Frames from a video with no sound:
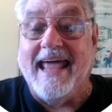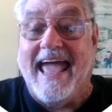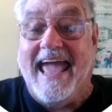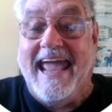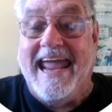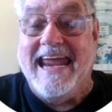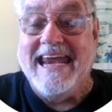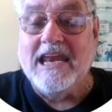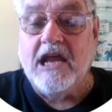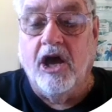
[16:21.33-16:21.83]

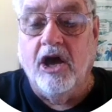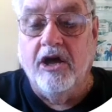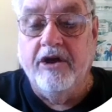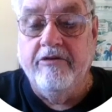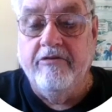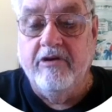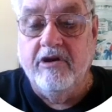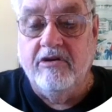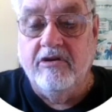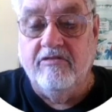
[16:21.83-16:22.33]

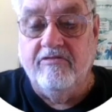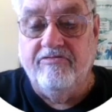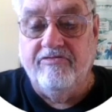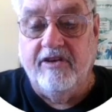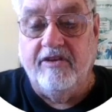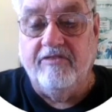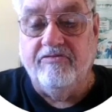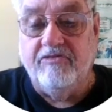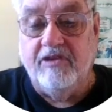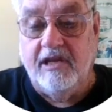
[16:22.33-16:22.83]

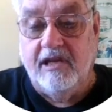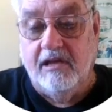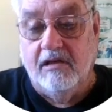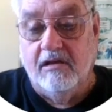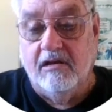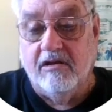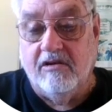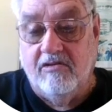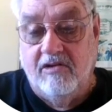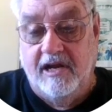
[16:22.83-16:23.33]
850
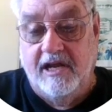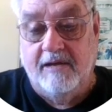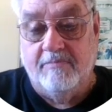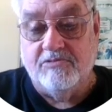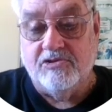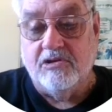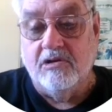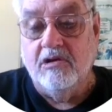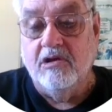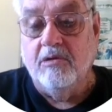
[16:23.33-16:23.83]

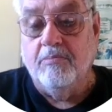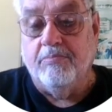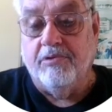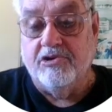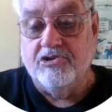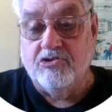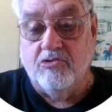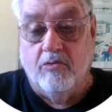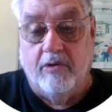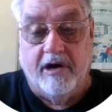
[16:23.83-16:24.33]
kilograms per
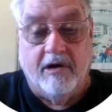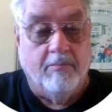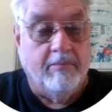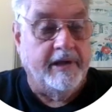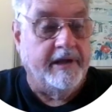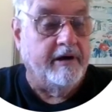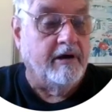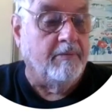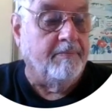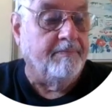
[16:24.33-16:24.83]
square
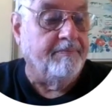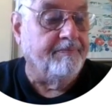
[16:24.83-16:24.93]
meter.